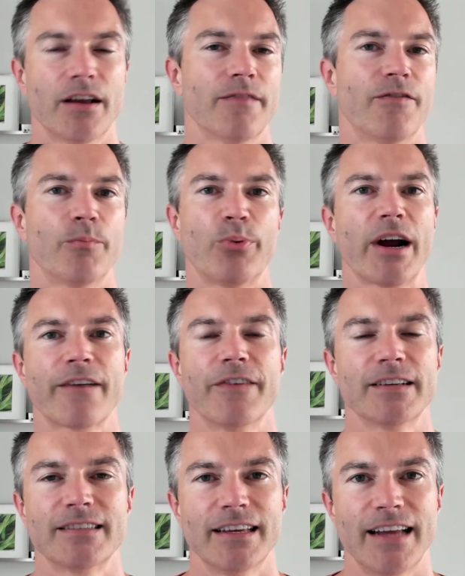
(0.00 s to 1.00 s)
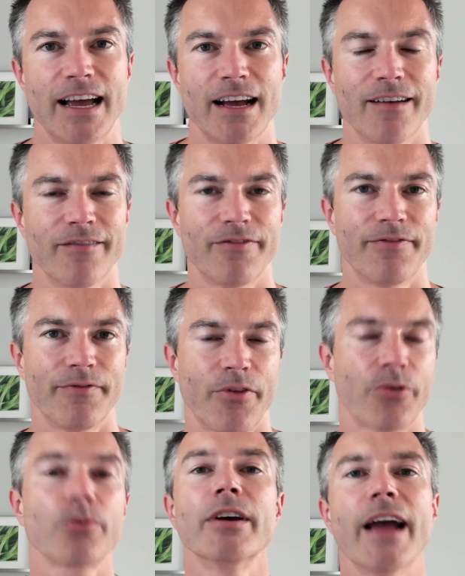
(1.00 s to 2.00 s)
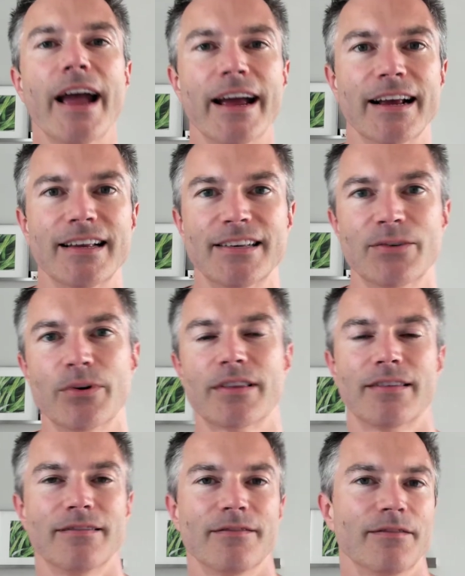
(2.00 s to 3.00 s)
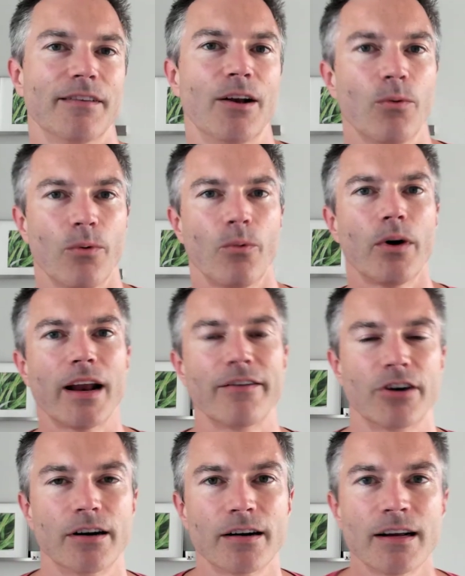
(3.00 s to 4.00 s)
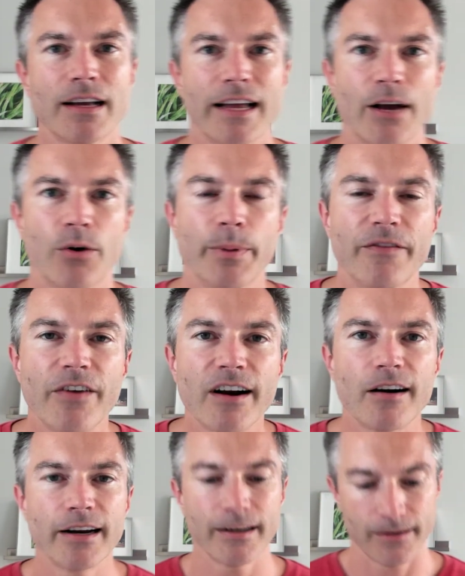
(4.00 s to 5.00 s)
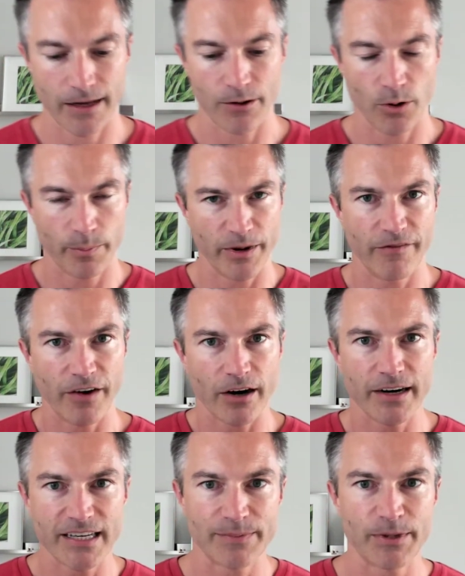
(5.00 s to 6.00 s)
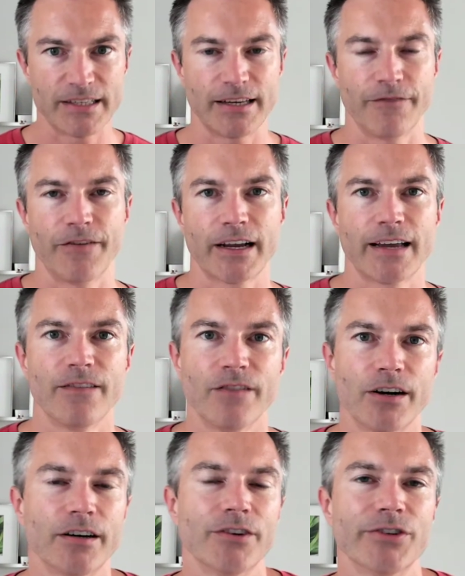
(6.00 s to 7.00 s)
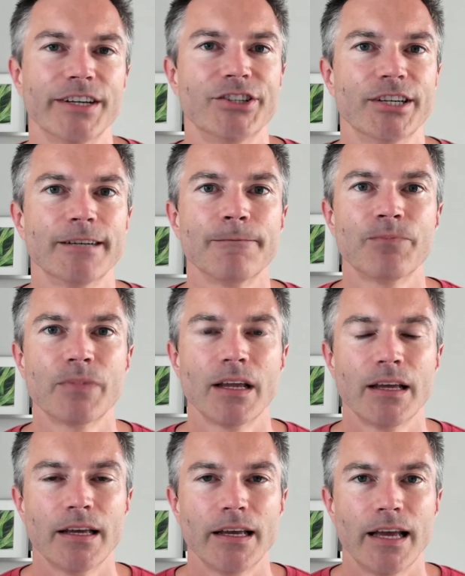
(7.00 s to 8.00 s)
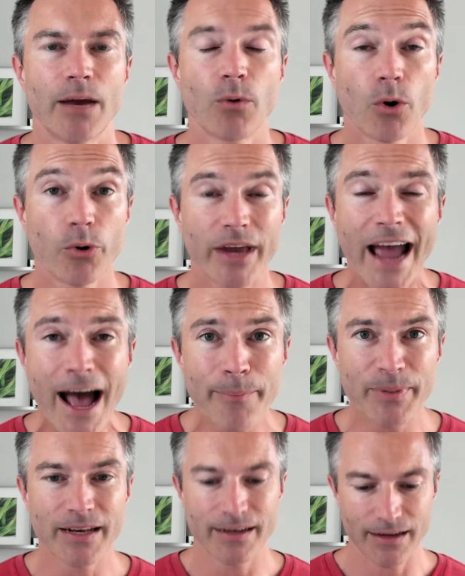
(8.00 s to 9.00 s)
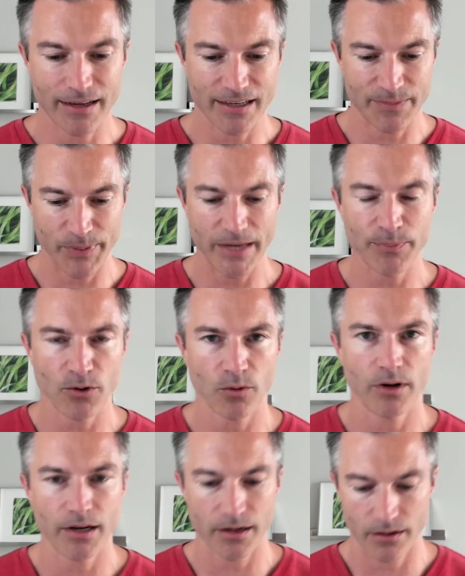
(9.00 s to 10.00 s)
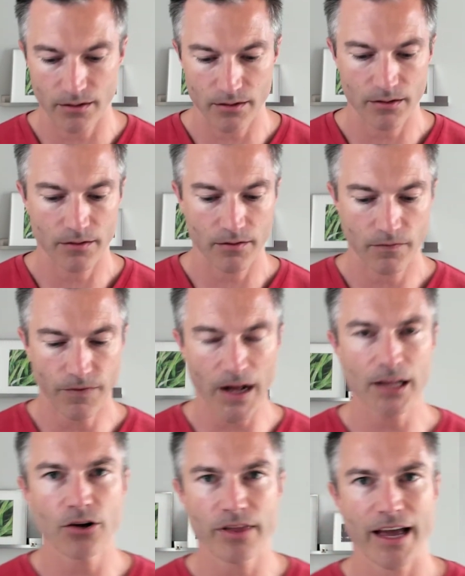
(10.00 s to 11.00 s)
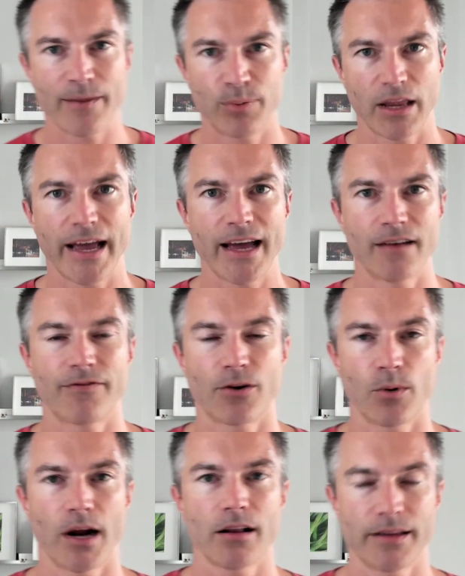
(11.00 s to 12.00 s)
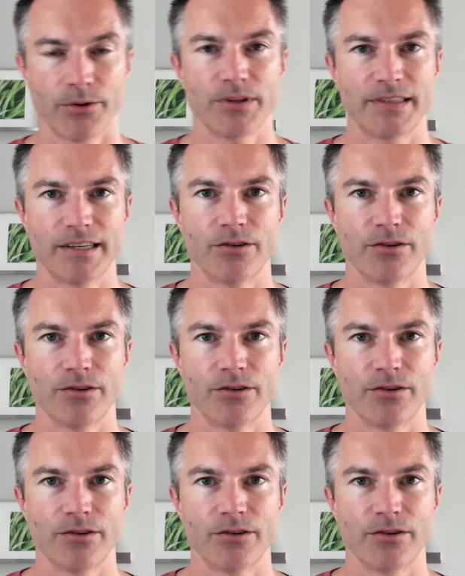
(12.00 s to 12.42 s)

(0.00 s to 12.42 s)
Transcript: for breakfast they'd have 3 eggs with, whatever. It would be very specific and very rigid. And what would happen is people would follow that plan for a while and they would see